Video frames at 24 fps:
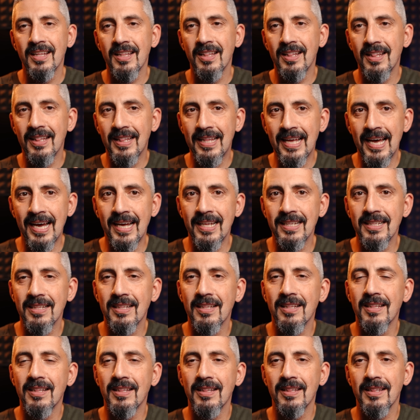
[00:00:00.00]
that
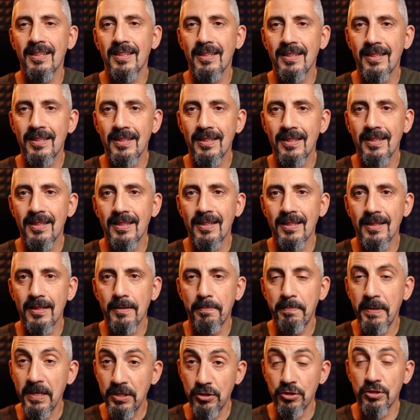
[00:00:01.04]
the
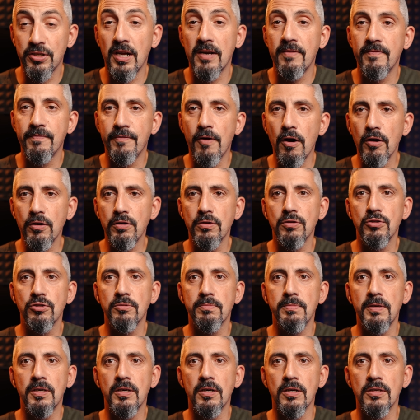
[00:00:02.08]
pictures are in focus
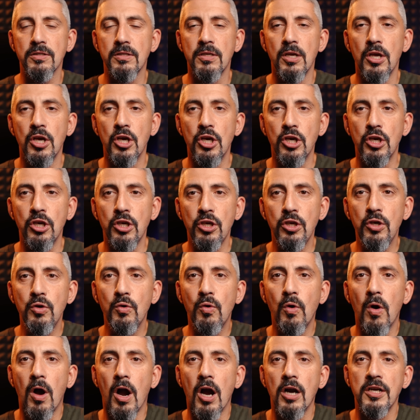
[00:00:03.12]
because
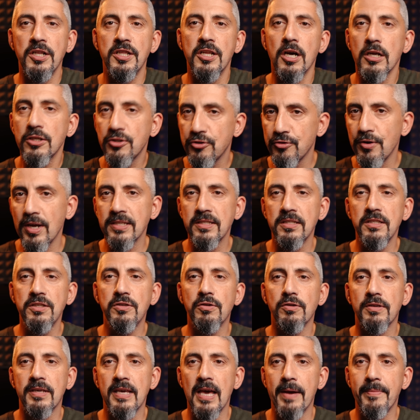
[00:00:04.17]
you are not trusting your
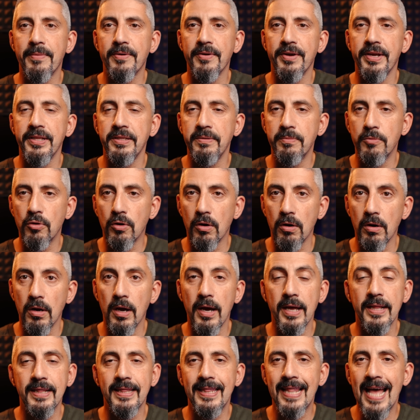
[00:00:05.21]
camera anymore.
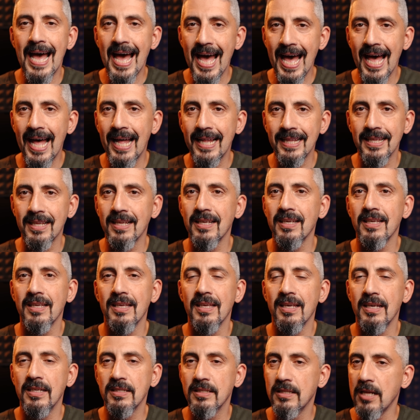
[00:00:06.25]
And that
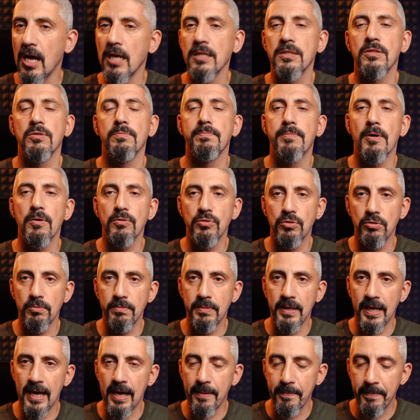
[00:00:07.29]
is not supposed to
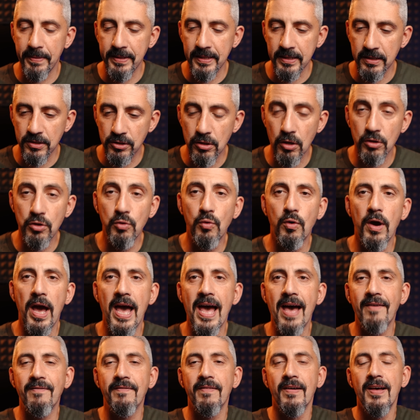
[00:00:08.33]
be happening. So you
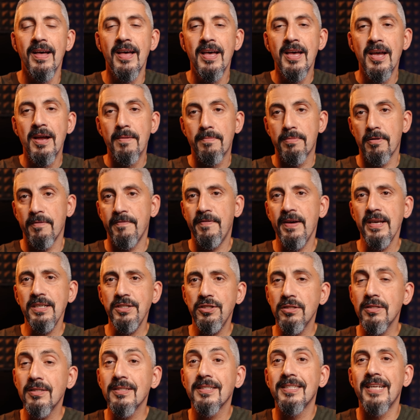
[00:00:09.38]
have
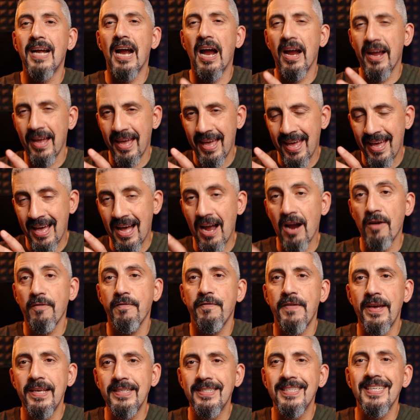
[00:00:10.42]
professionals that are
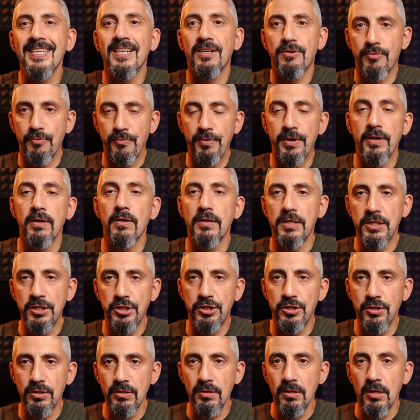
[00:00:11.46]
facing a real
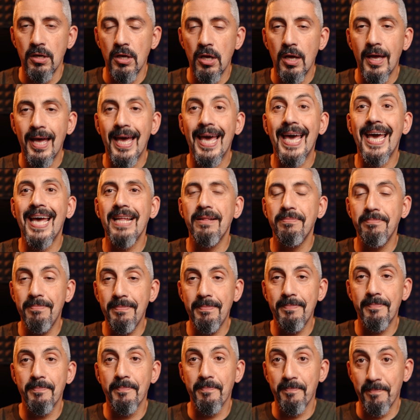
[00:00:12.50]
issue,
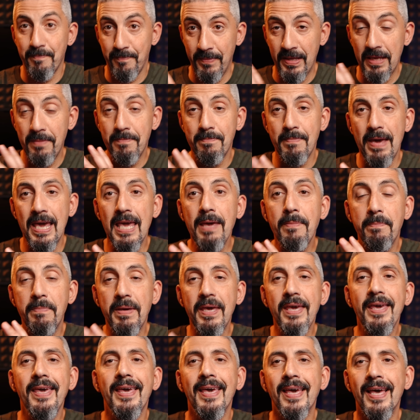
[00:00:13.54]
and it may
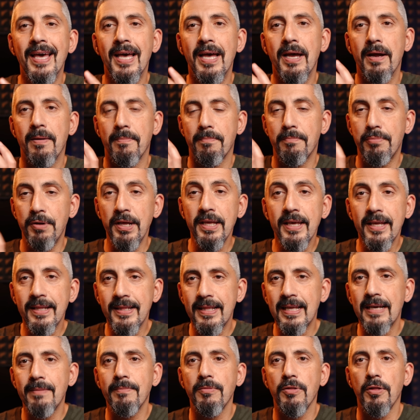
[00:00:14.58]
be bringing
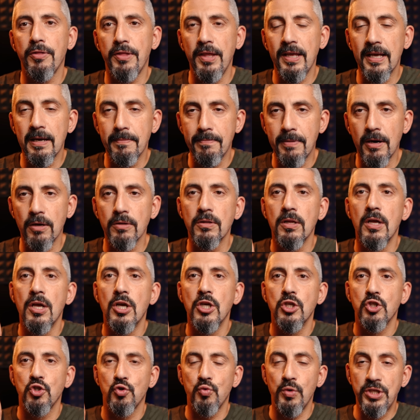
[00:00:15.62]
them to think about
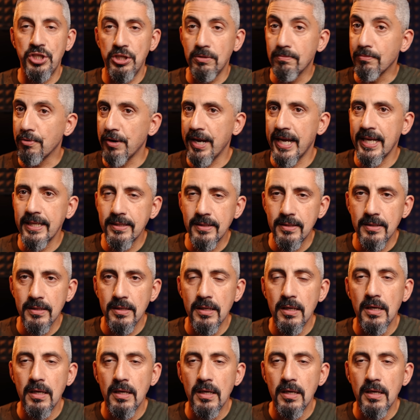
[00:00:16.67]
switching brands.